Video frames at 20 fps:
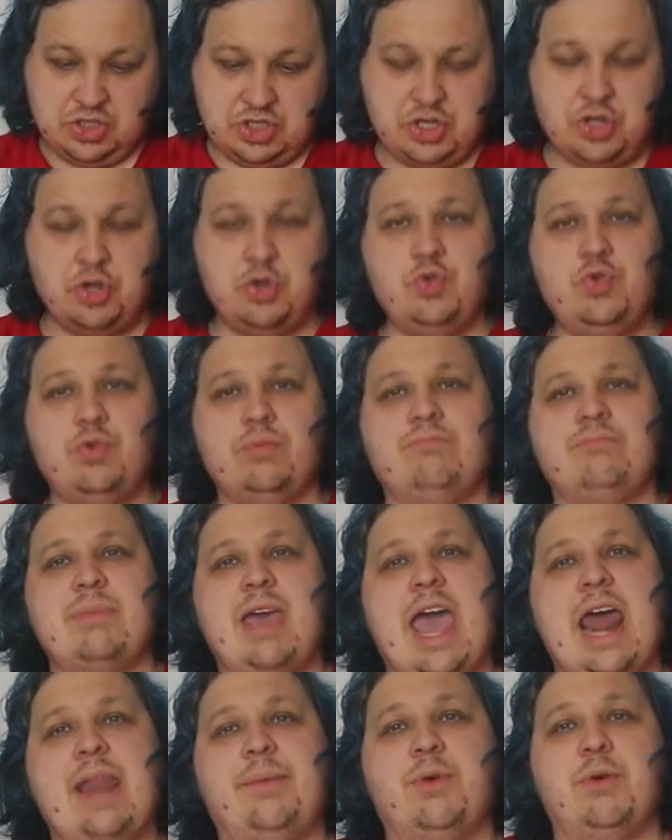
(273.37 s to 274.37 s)
two
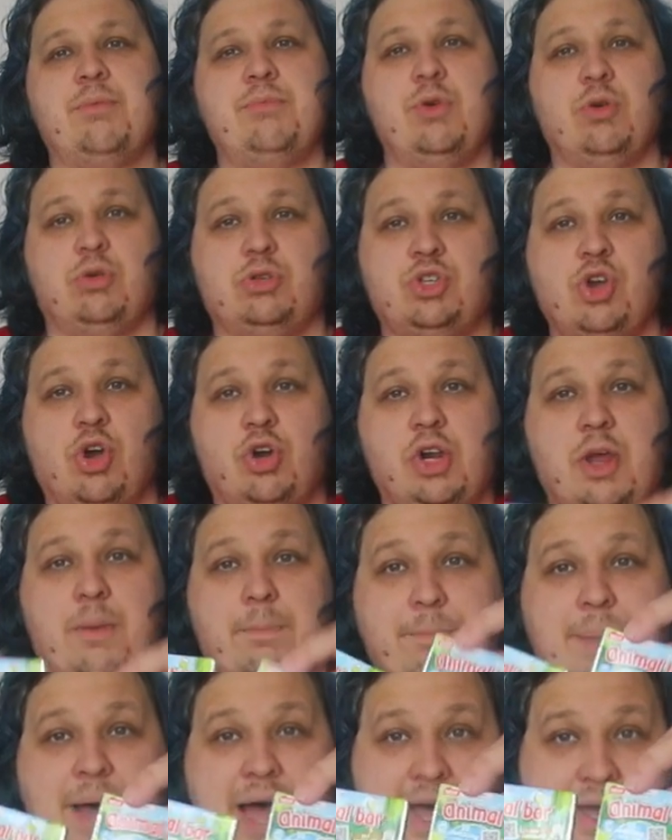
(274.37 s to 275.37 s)
animal milk
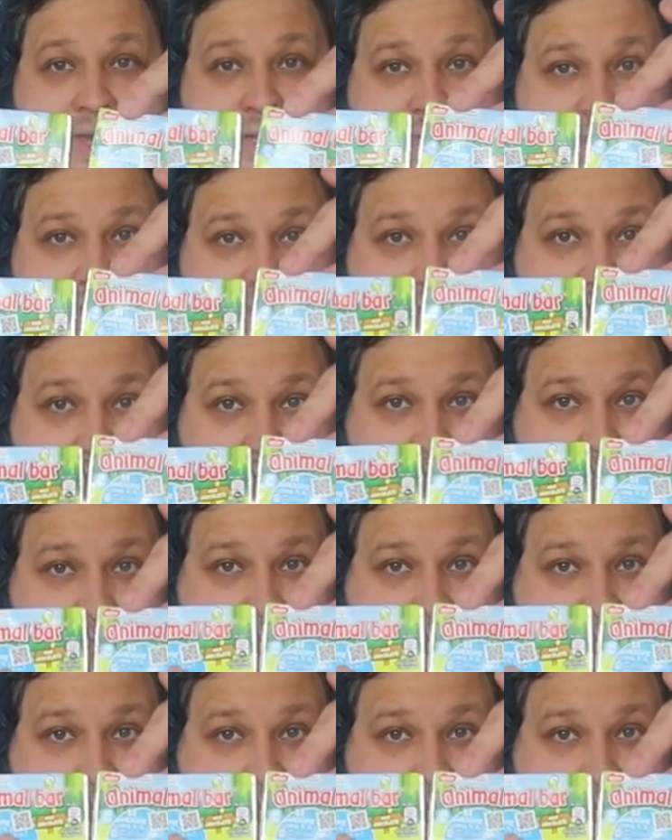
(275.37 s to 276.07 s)
chocolate bars.